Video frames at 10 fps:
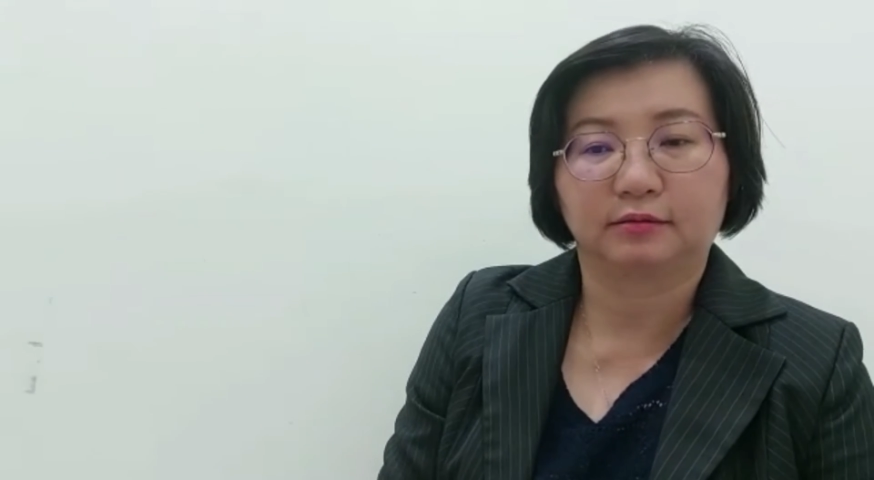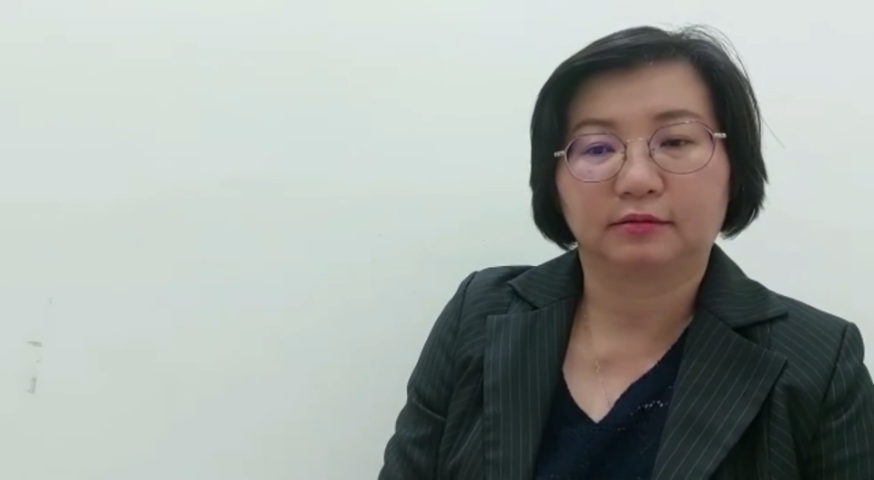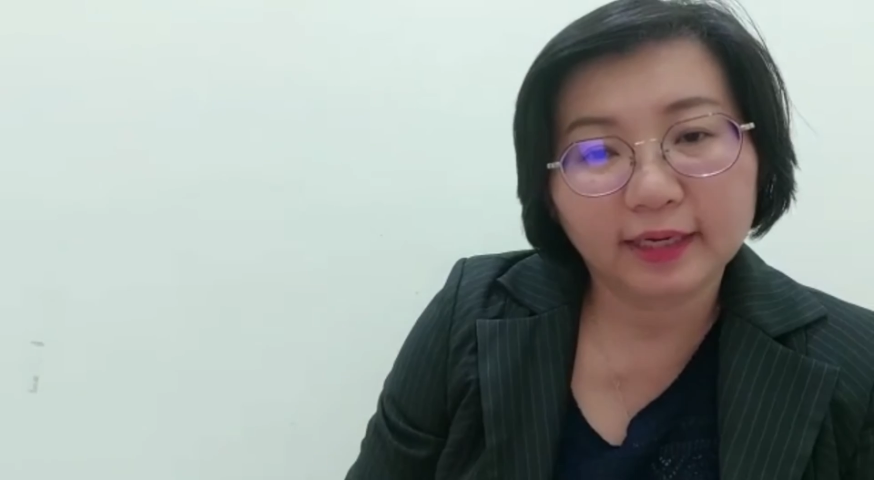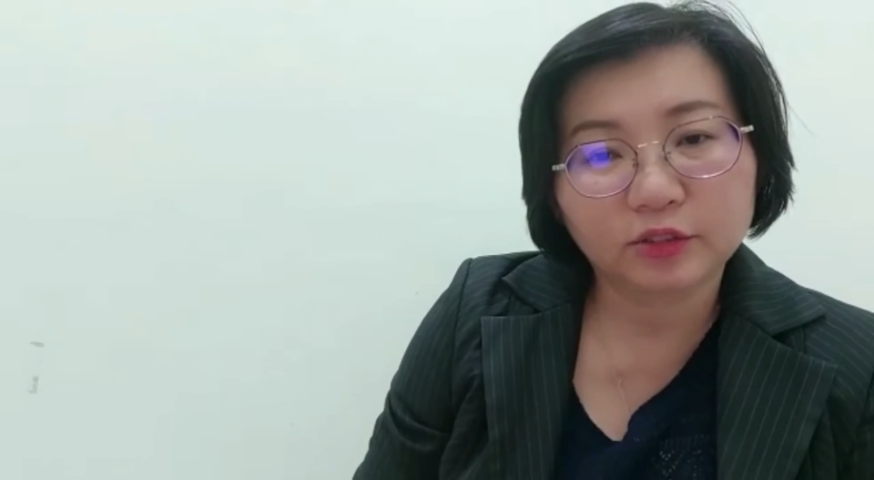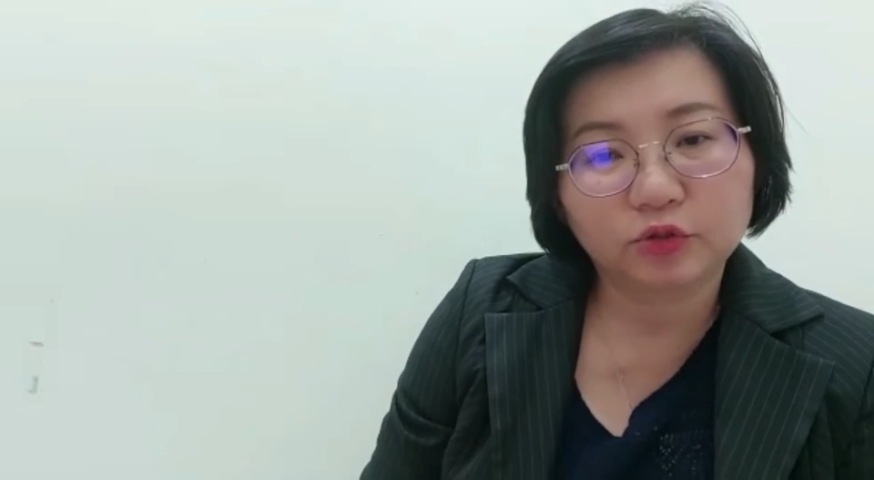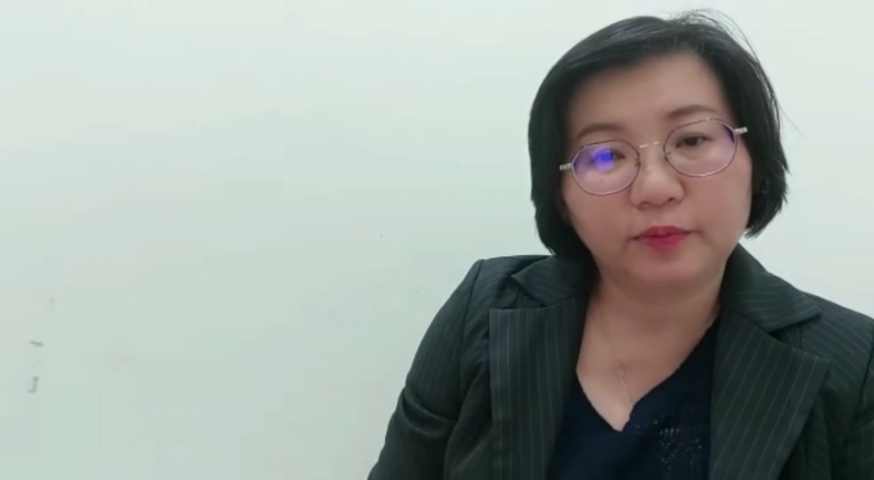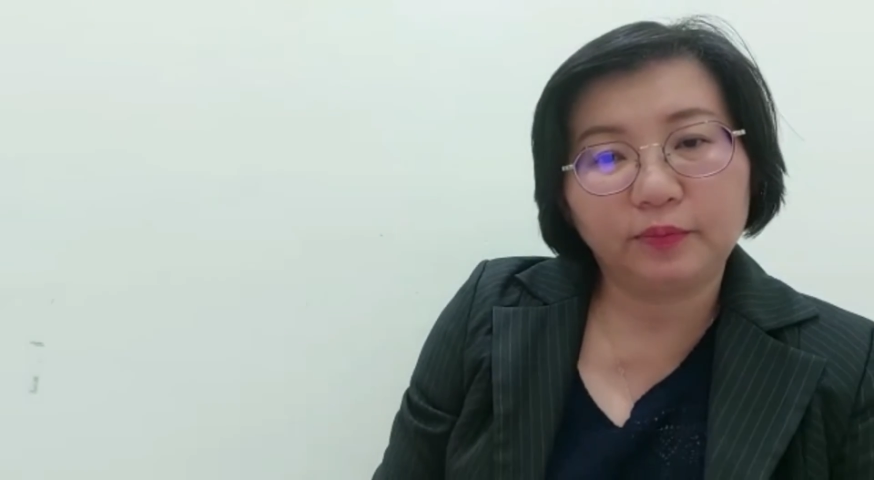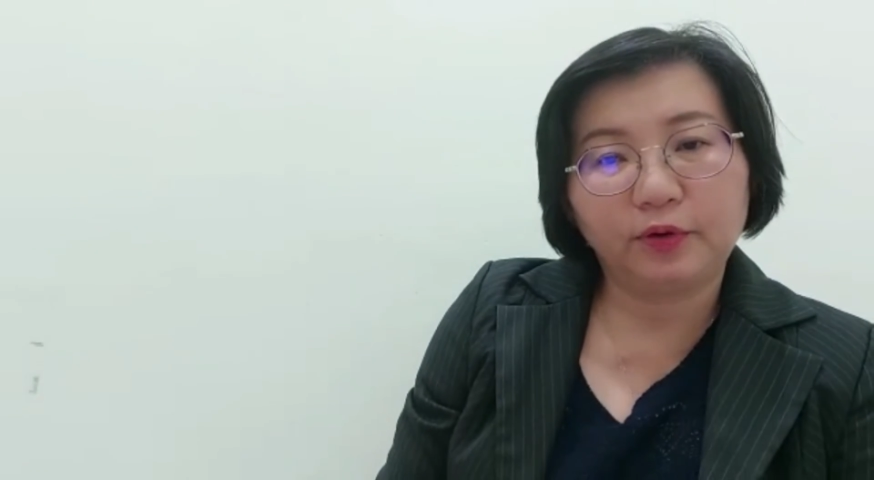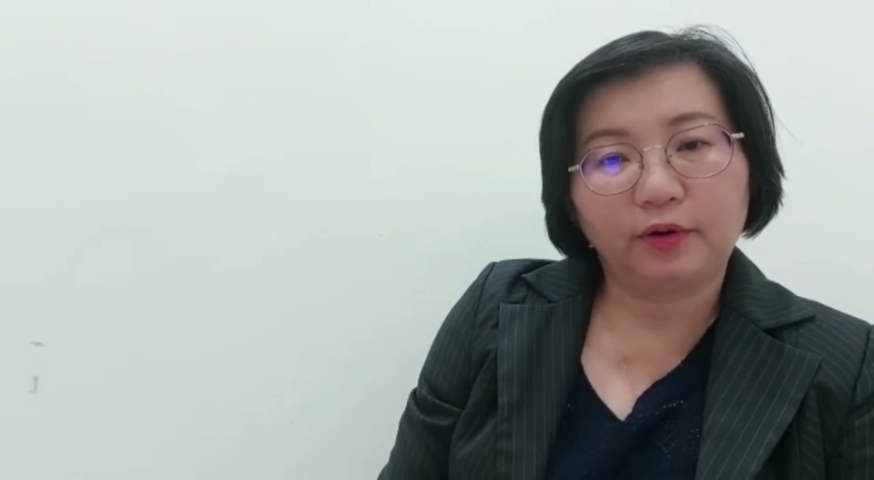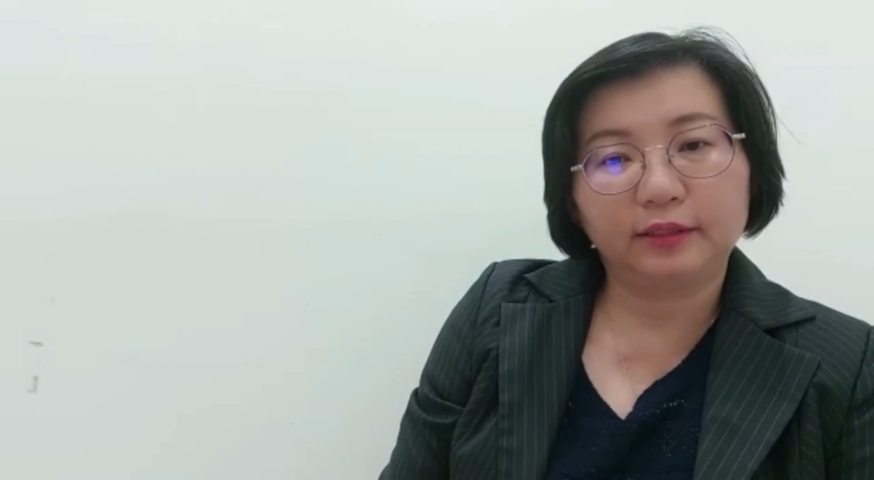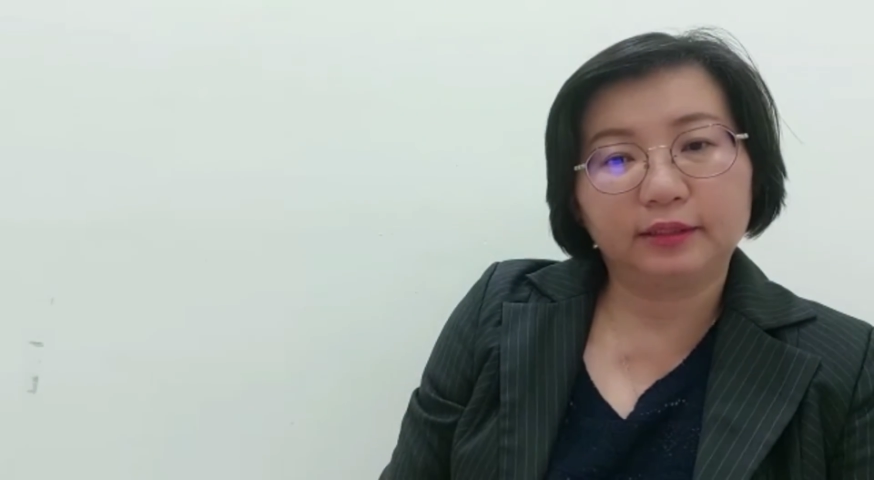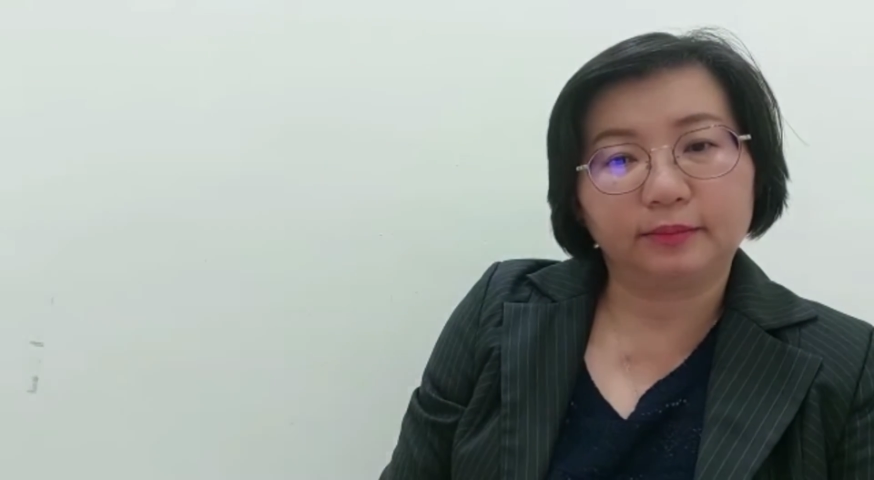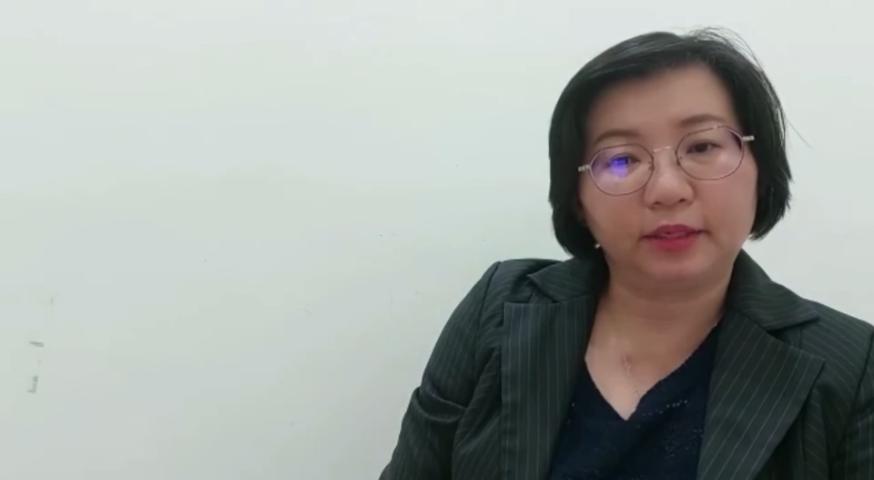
It has to be beyond the